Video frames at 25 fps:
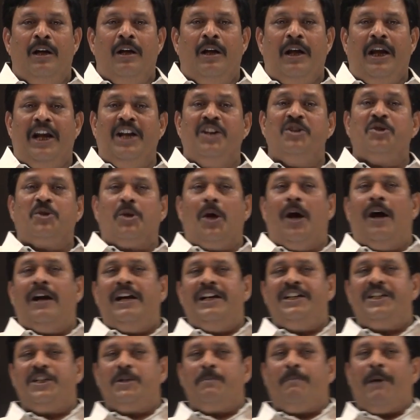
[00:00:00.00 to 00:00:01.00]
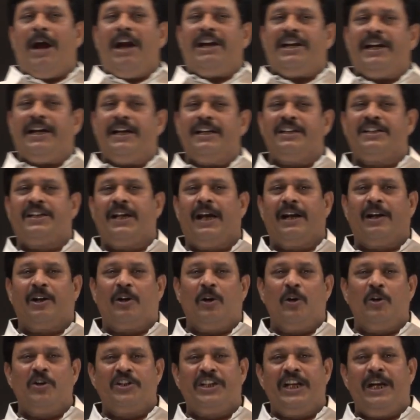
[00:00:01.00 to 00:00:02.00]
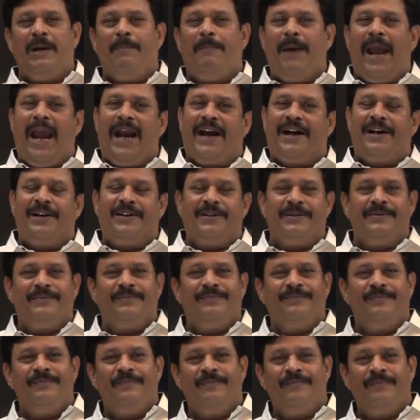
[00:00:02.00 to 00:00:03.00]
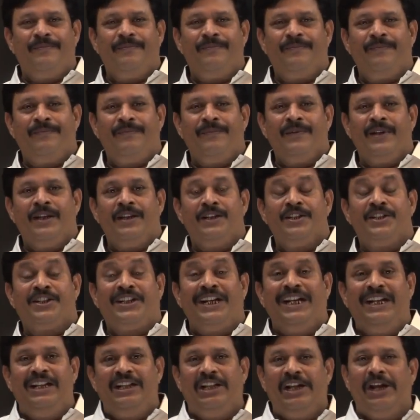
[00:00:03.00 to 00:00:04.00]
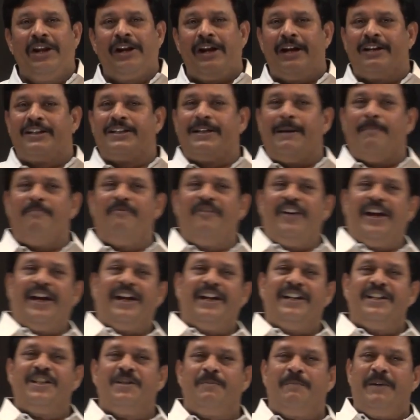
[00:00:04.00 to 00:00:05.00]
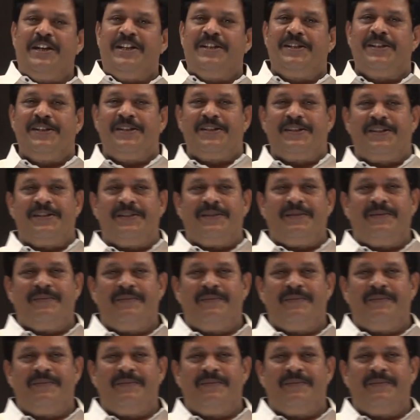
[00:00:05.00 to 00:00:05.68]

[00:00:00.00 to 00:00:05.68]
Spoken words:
In solids, particles are closely packed. Still there are some vacant spaces.